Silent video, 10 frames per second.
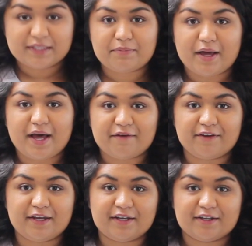better
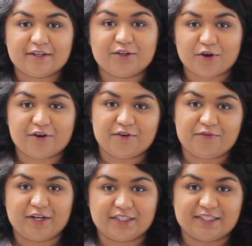having not enough
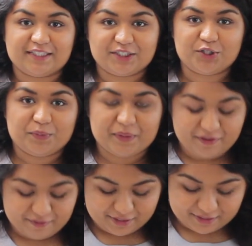raisins than too many
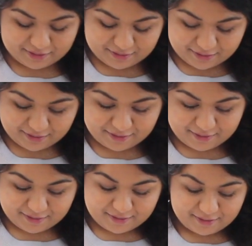raisins.
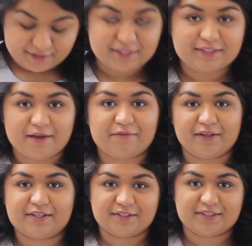There's definitely
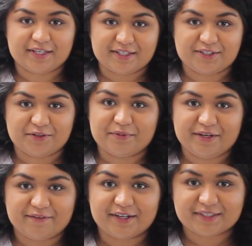a such thing as too many
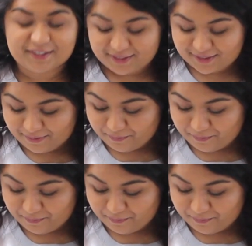raisins.